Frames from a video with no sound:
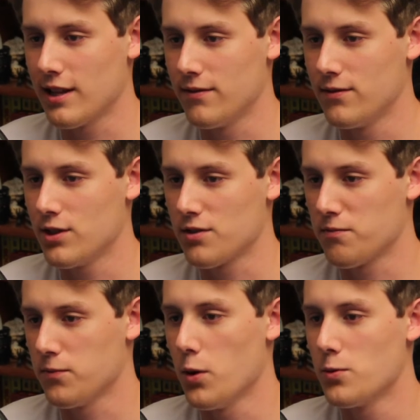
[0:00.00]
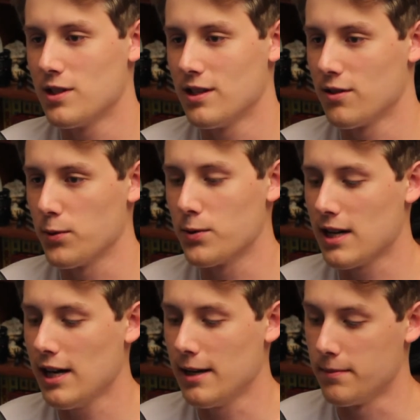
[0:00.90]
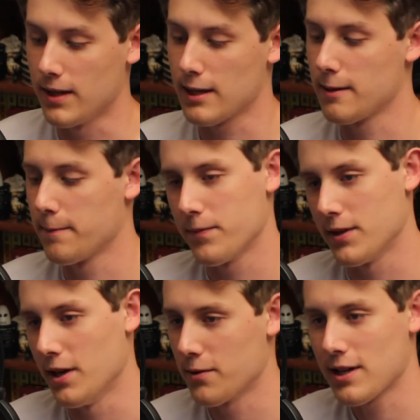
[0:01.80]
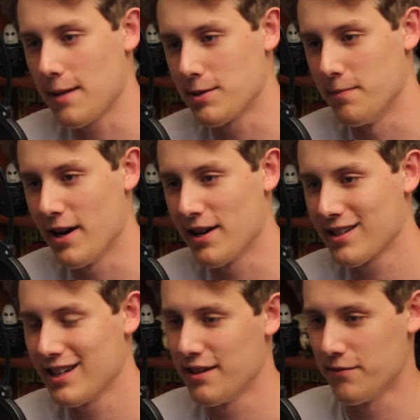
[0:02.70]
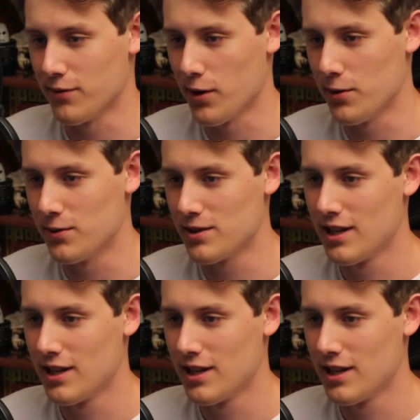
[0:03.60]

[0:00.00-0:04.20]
they've just frozen through time. Like, you know, Captain America, he froze.